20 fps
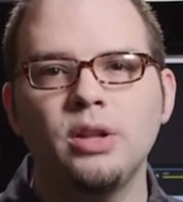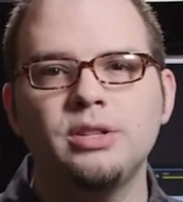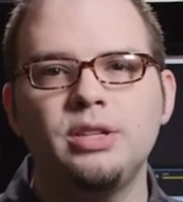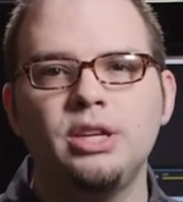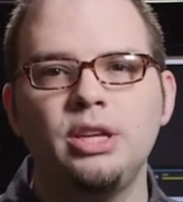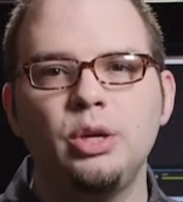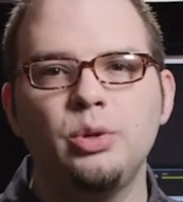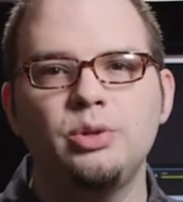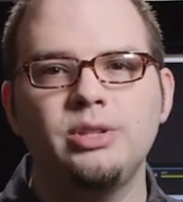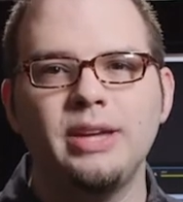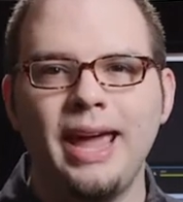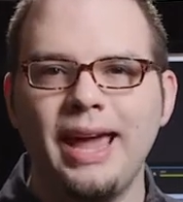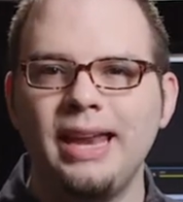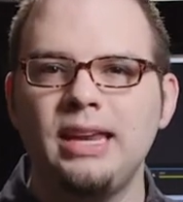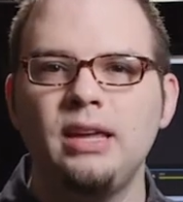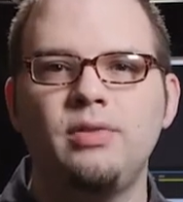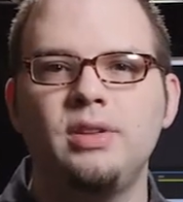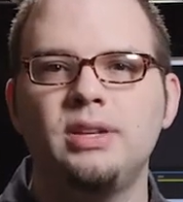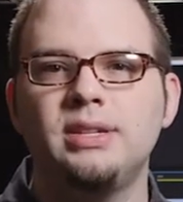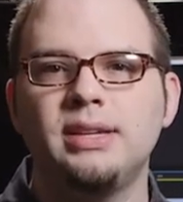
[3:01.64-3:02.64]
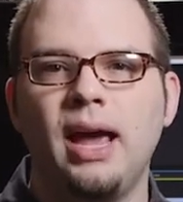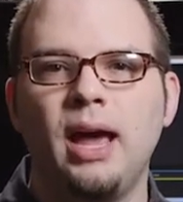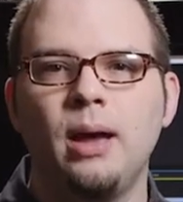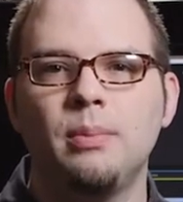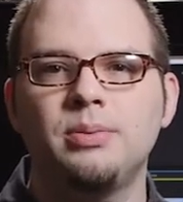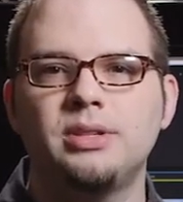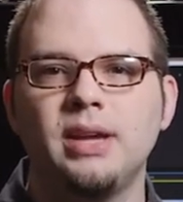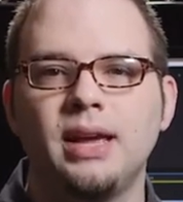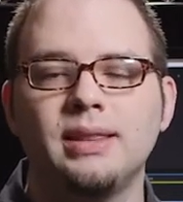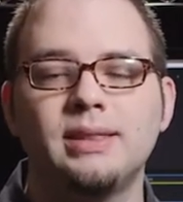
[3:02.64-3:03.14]
to use any of these
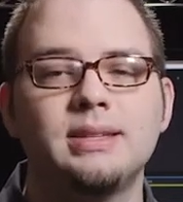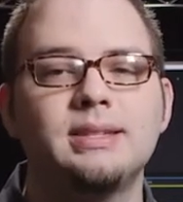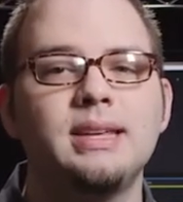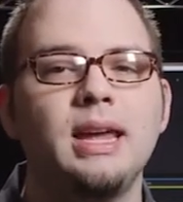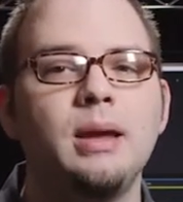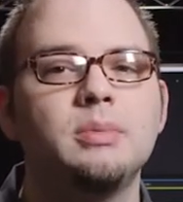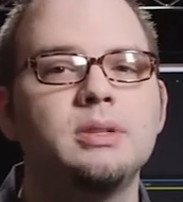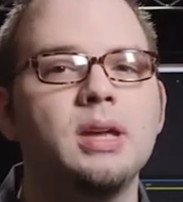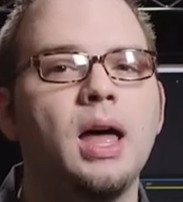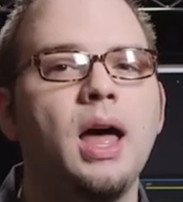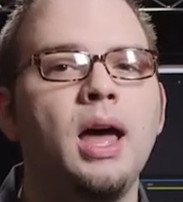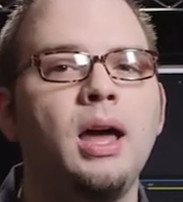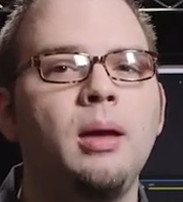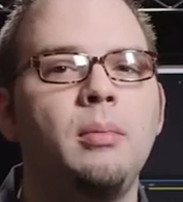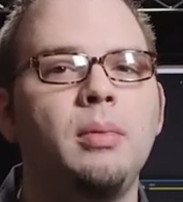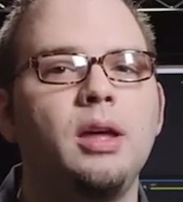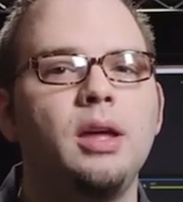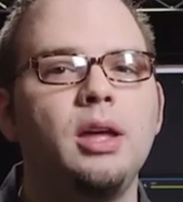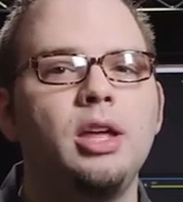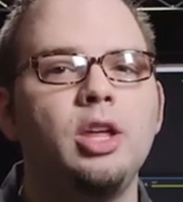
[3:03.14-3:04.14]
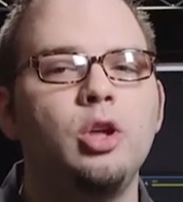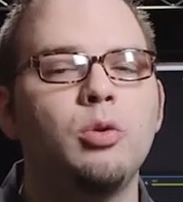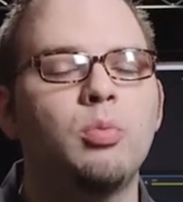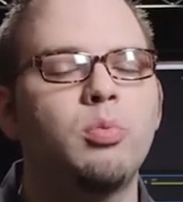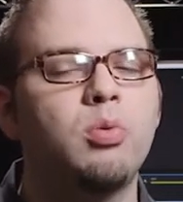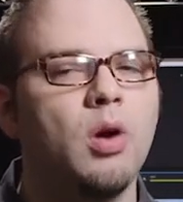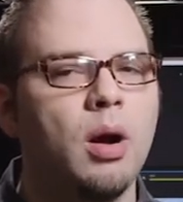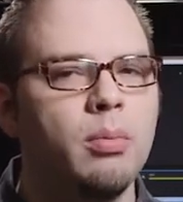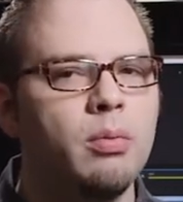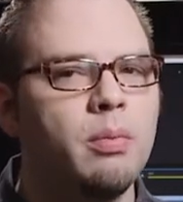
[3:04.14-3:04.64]
apps at the same time, you
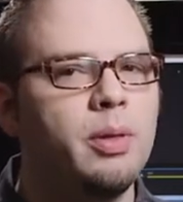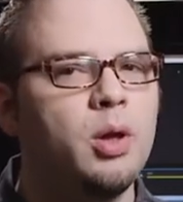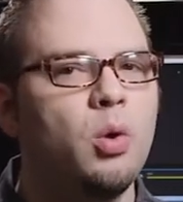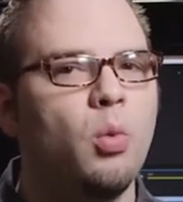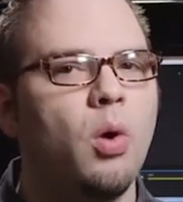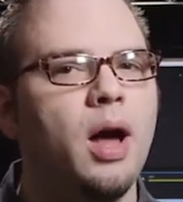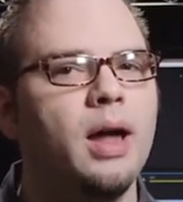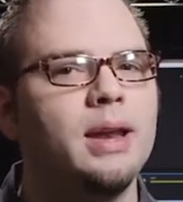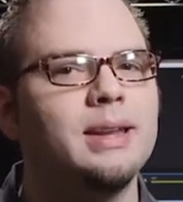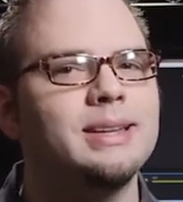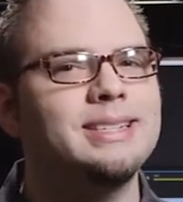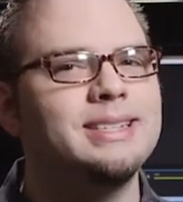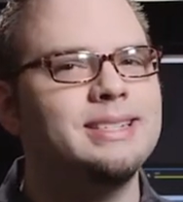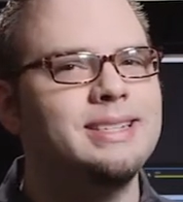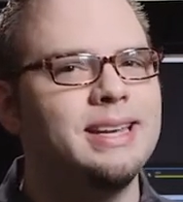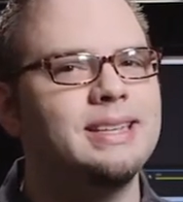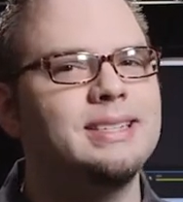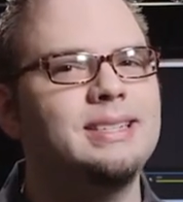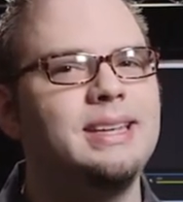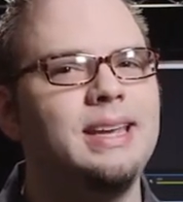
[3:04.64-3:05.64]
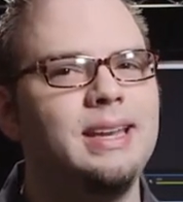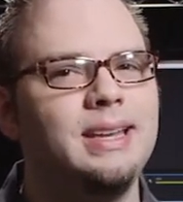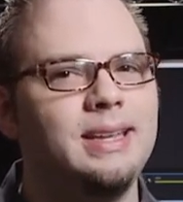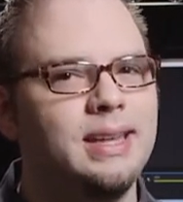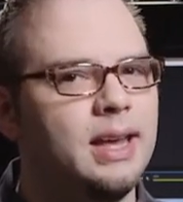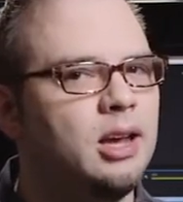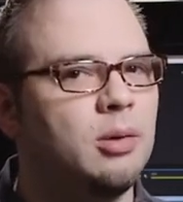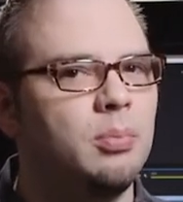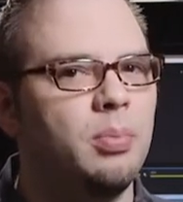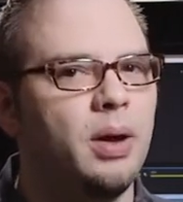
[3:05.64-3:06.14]
probably want 16
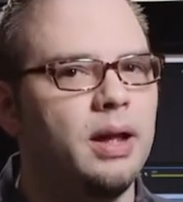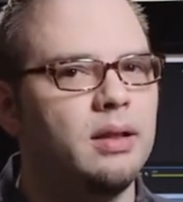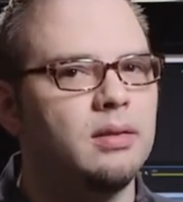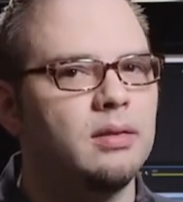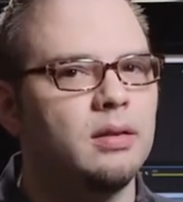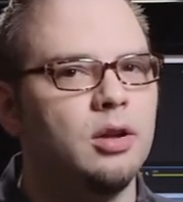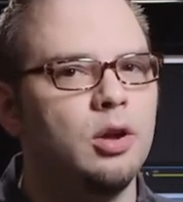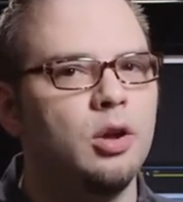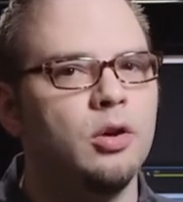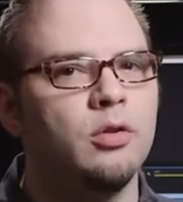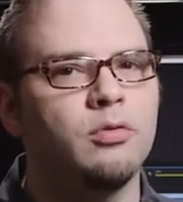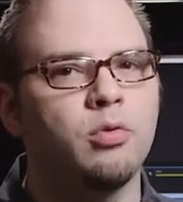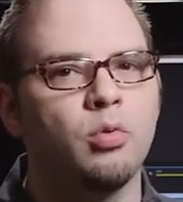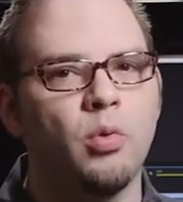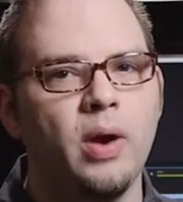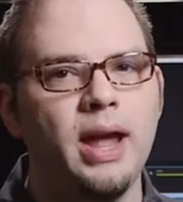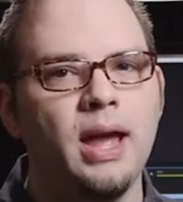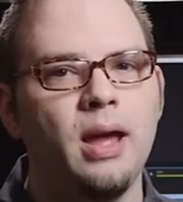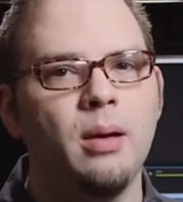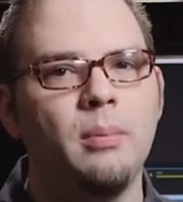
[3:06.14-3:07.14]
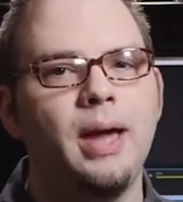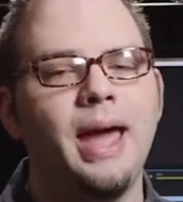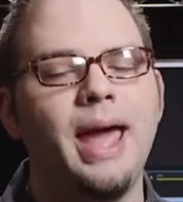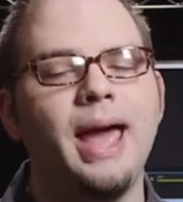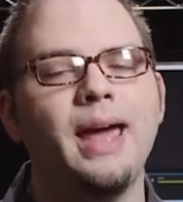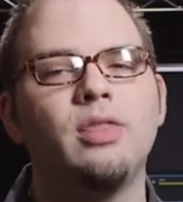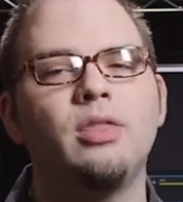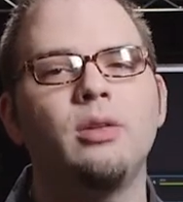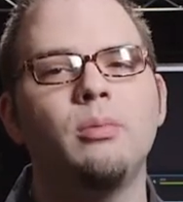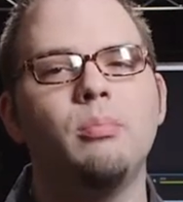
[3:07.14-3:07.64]
GB of RAM
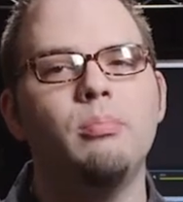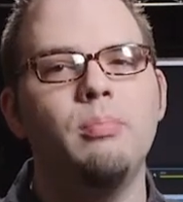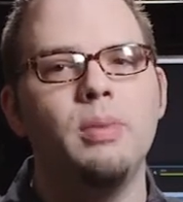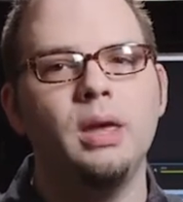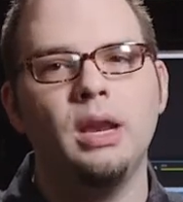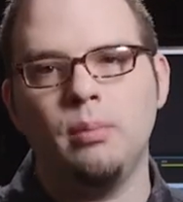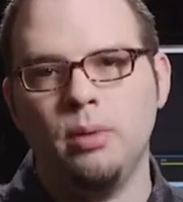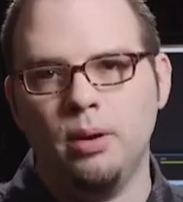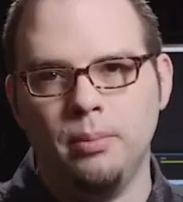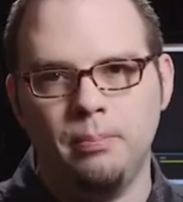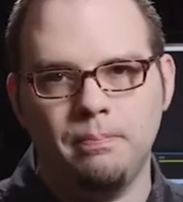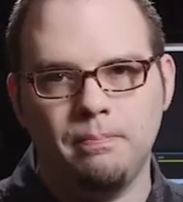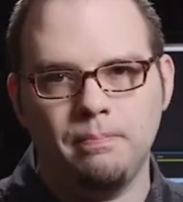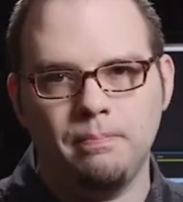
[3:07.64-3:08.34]
at the minimum.